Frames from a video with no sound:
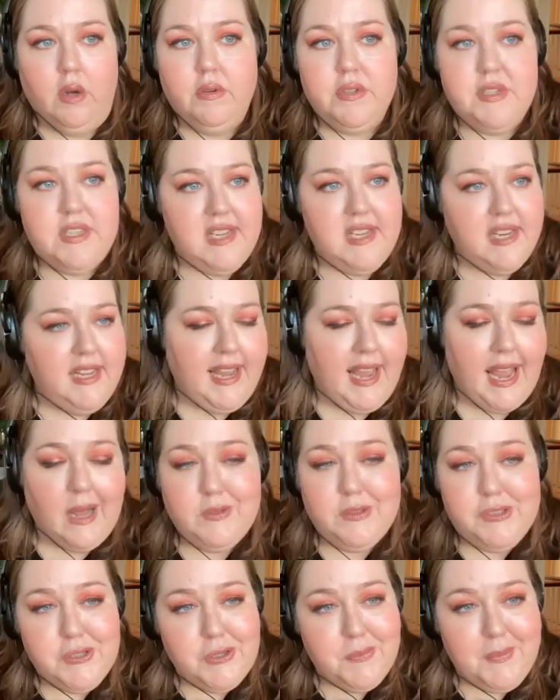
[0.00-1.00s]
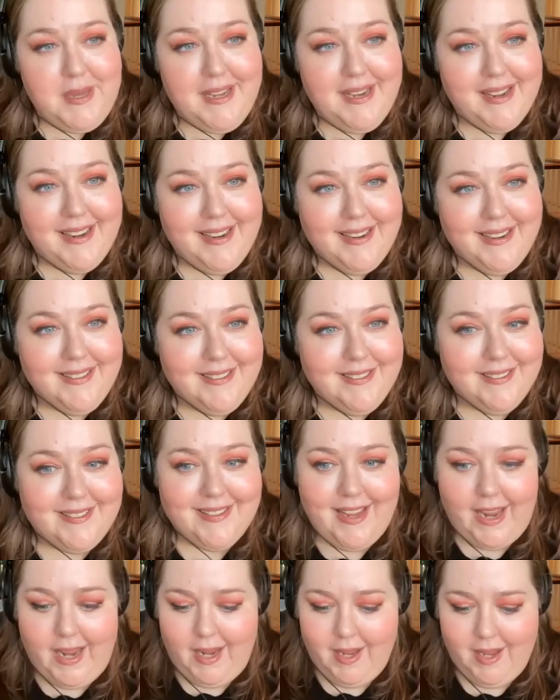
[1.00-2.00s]
city council meetings
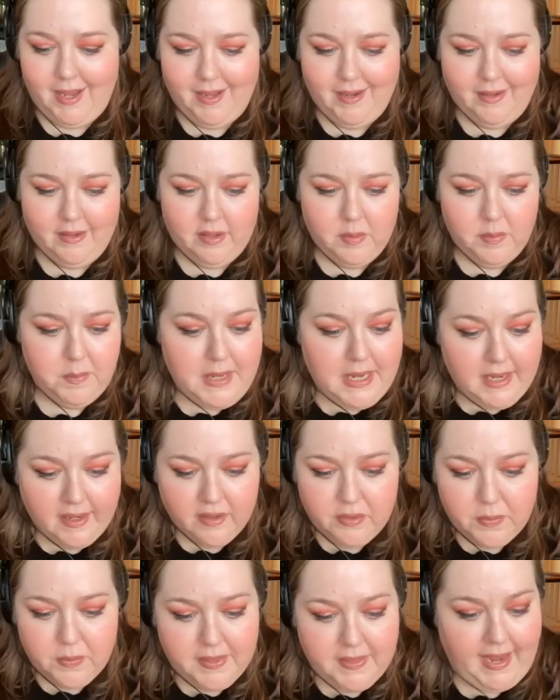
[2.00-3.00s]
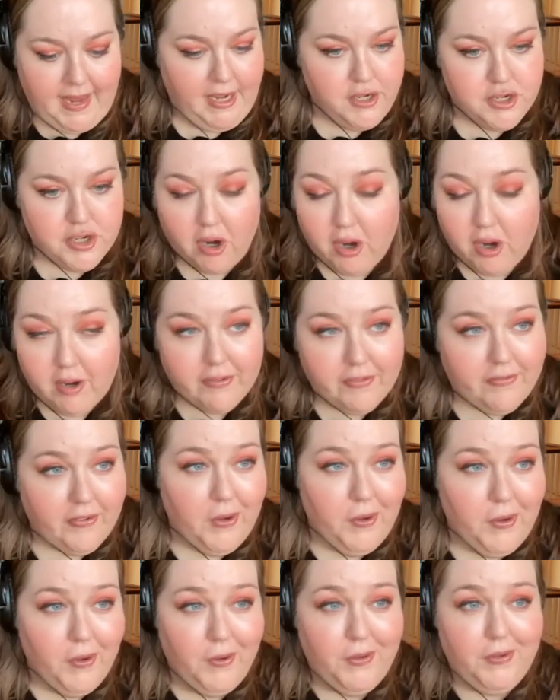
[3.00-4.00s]
and meetings with HR
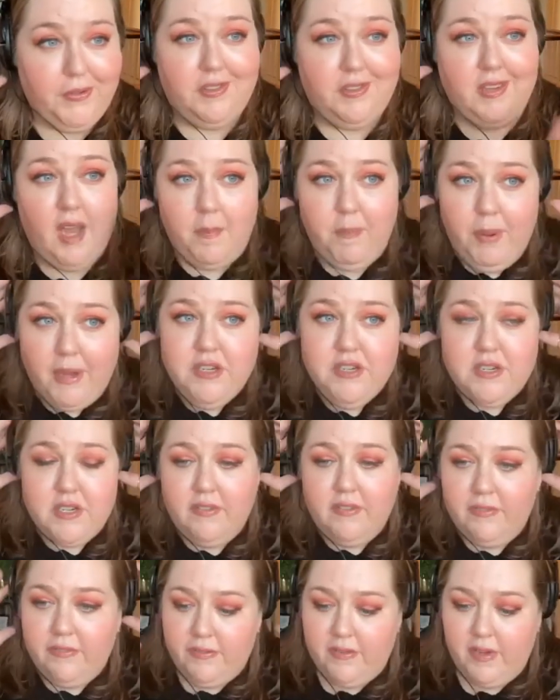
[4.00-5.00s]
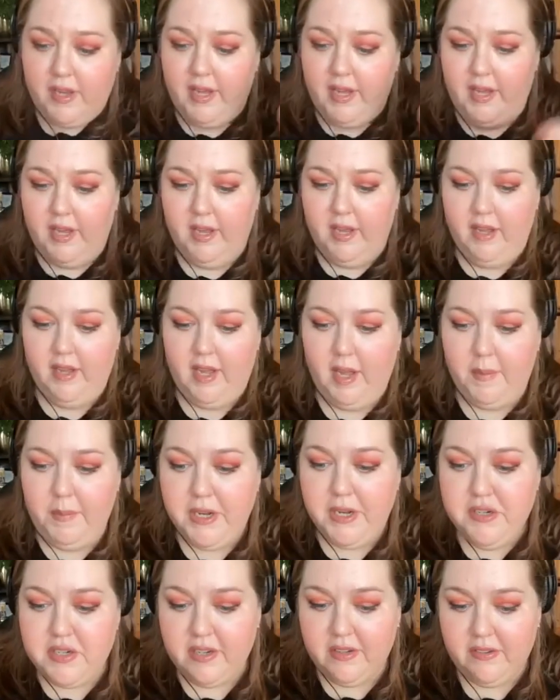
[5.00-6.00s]
folks, a bunch of
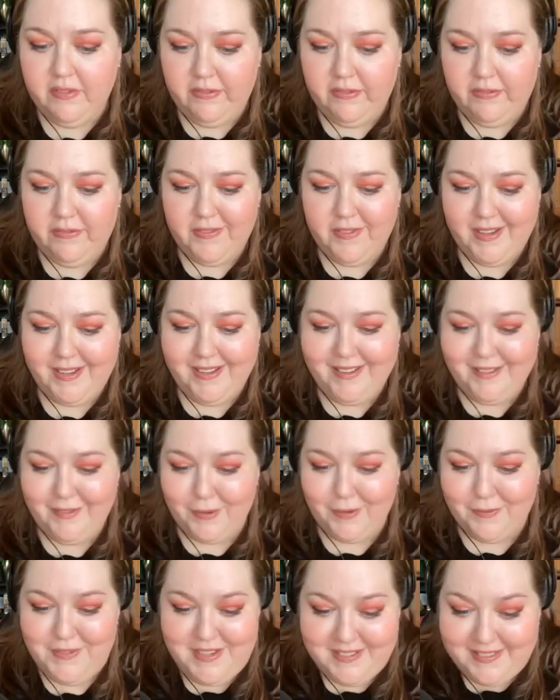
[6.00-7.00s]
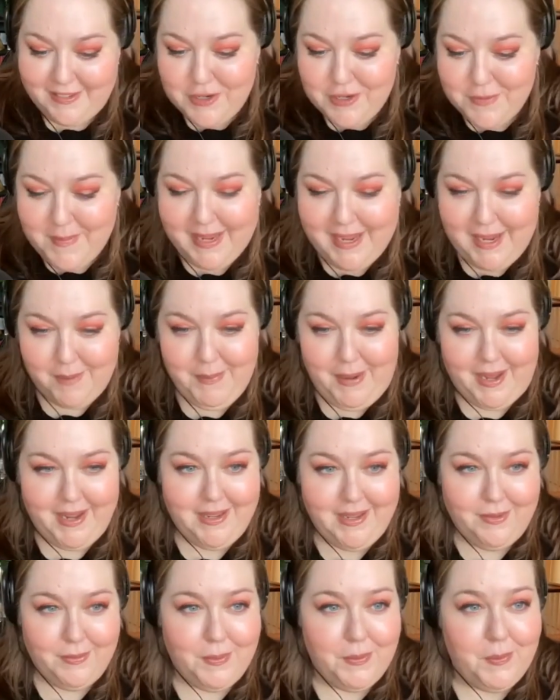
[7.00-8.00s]
sort of decision-making
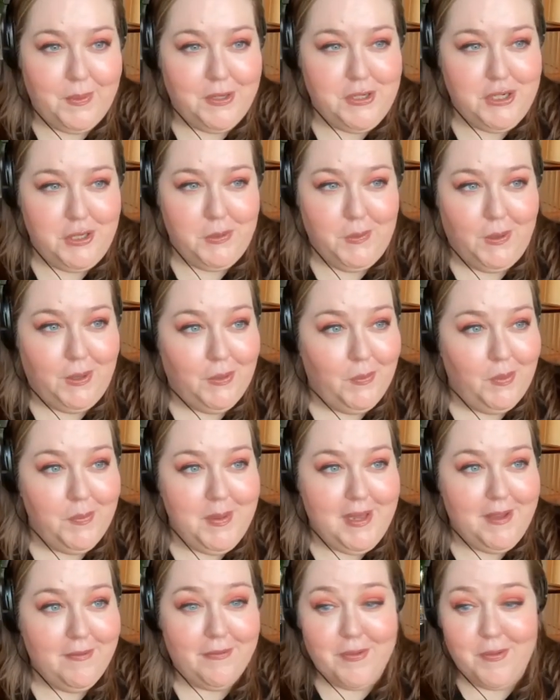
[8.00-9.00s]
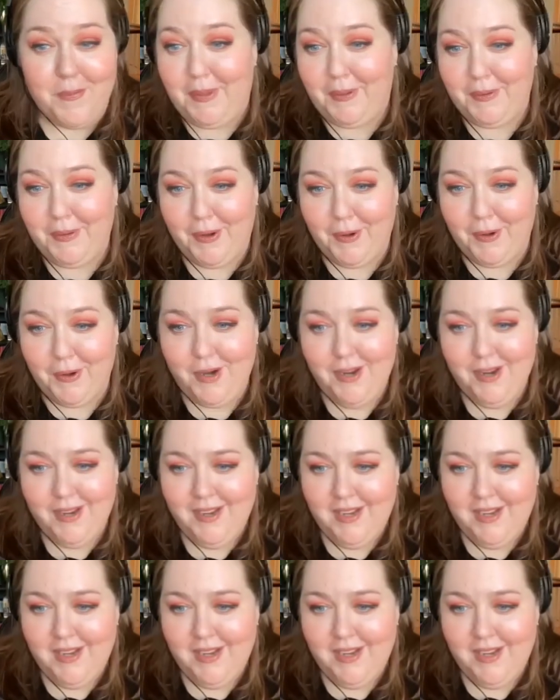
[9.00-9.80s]
bodies with which you all will be familiar.